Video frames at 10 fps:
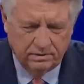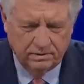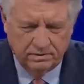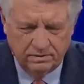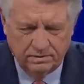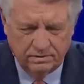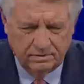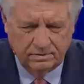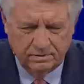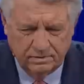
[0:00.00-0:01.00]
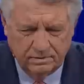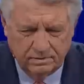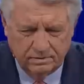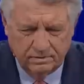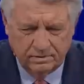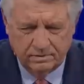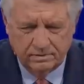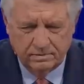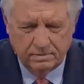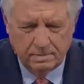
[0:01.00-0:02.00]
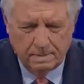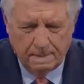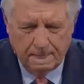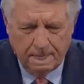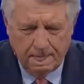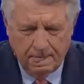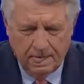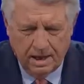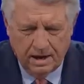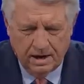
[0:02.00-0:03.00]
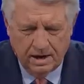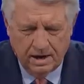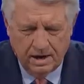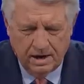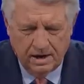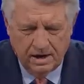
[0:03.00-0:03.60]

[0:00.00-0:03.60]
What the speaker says: (no one is talking)